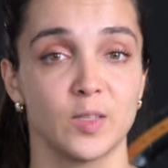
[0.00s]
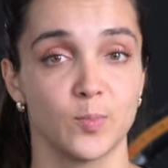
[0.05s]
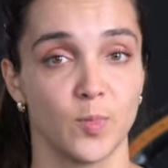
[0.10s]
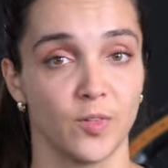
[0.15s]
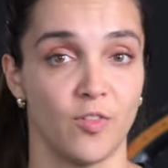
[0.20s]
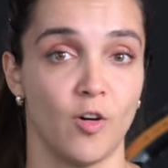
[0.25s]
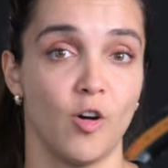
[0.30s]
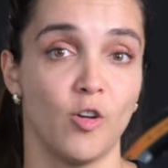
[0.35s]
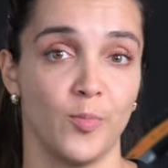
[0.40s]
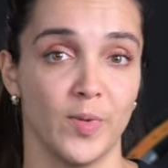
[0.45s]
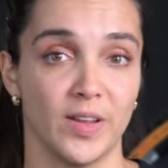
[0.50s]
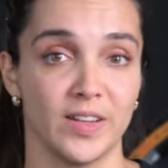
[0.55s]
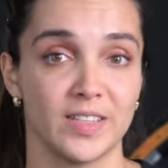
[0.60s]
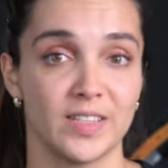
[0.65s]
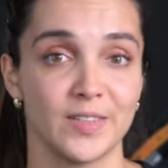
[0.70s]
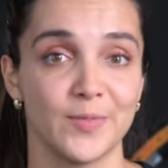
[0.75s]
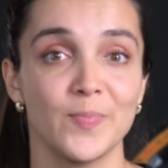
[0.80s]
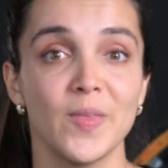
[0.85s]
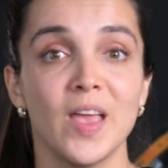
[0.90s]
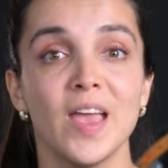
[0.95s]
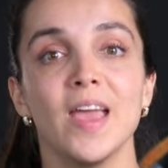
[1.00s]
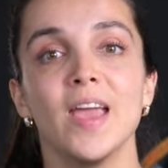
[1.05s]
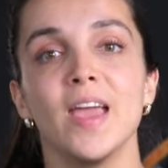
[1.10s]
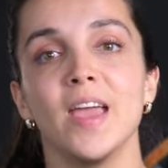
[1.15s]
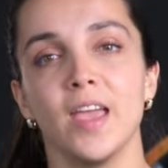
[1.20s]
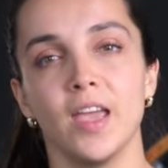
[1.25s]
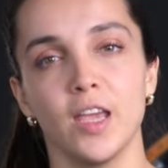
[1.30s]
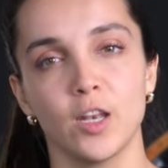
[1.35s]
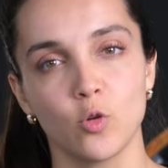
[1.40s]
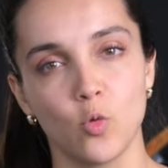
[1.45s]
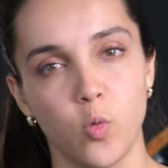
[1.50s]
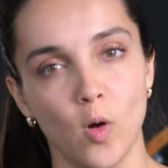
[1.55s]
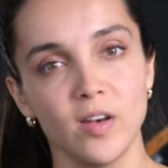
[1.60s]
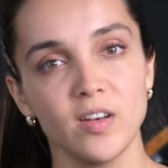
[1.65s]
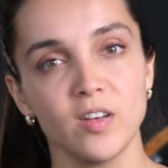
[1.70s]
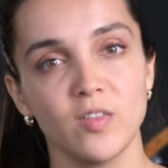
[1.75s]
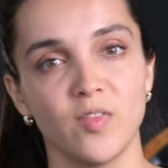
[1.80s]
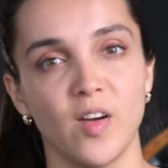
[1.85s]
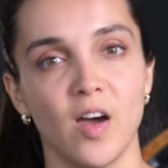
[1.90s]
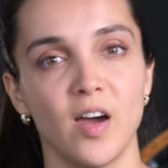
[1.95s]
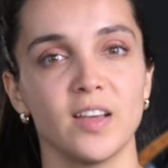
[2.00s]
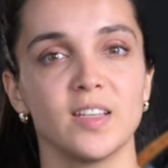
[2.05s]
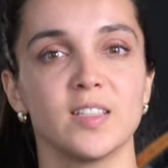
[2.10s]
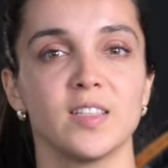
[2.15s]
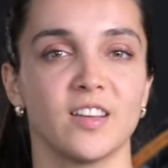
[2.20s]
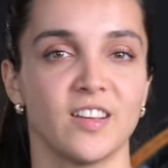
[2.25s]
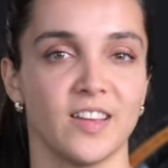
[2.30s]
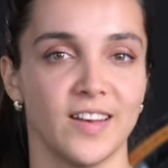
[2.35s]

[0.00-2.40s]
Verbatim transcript: its performance. It quantifies the